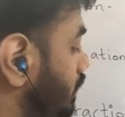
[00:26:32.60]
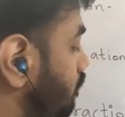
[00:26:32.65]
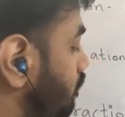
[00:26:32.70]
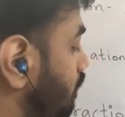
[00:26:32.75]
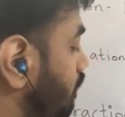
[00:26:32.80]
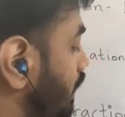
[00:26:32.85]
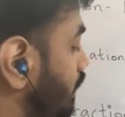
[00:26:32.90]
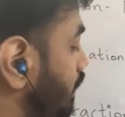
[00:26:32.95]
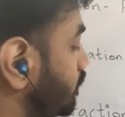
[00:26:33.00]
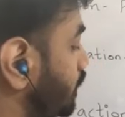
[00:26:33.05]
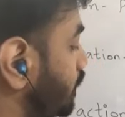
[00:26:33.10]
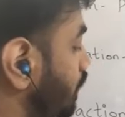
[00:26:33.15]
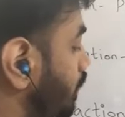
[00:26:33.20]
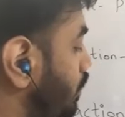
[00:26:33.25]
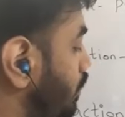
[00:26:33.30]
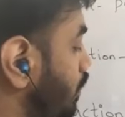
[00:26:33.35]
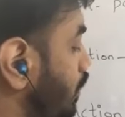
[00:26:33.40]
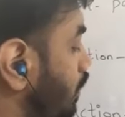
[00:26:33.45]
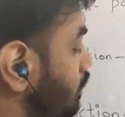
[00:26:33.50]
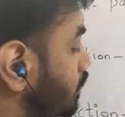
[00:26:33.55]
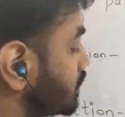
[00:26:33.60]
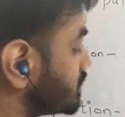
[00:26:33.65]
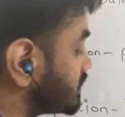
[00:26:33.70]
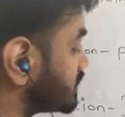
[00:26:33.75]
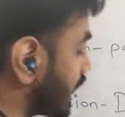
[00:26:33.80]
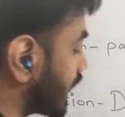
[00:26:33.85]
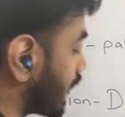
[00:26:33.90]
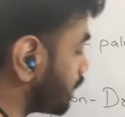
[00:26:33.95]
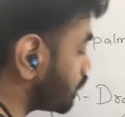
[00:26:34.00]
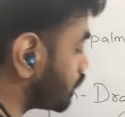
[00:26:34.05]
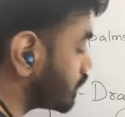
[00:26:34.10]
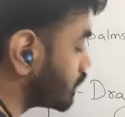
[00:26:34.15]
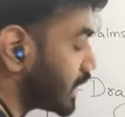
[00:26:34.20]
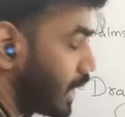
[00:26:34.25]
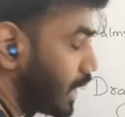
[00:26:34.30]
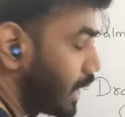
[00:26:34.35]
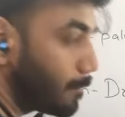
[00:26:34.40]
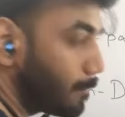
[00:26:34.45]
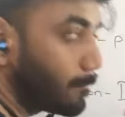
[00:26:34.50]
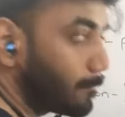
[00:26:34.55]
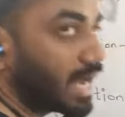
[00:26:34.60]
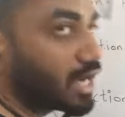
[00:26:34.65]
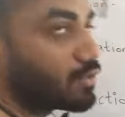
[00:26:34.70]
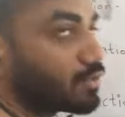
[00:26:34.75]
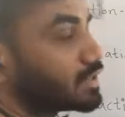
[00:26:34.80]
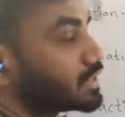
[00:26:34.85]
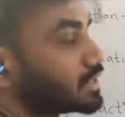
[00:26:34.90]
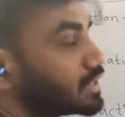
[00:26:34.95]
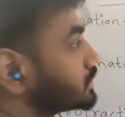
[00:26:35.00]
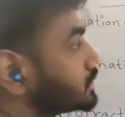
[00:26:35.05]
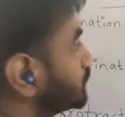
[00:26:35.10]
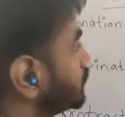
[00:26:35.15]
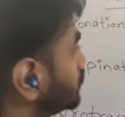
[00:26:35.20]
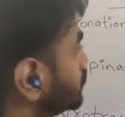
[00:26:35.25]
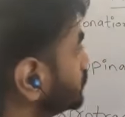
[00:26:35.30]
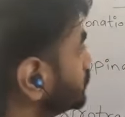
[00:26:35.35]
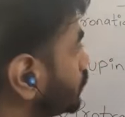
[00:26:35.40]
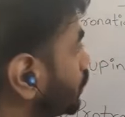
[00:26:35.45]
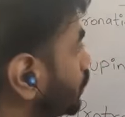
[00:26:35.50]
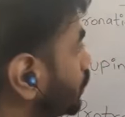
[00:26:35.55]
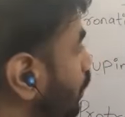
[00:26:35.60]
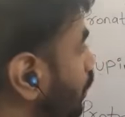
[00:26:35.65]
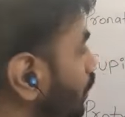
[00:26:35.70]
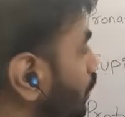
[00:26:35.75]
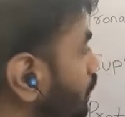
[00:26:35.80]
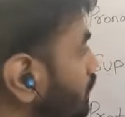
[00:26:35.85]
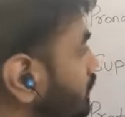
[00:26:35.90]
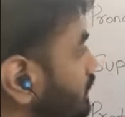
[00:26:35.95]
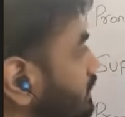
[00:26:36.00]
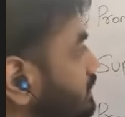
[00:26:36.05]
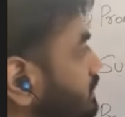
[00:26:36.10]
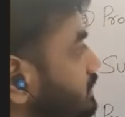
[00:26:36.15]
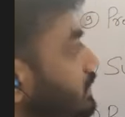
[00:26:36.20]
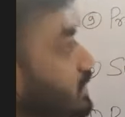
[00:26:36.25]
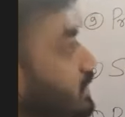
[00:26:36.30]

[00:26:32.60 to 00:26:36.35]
when we draw the scapula backwards. So all these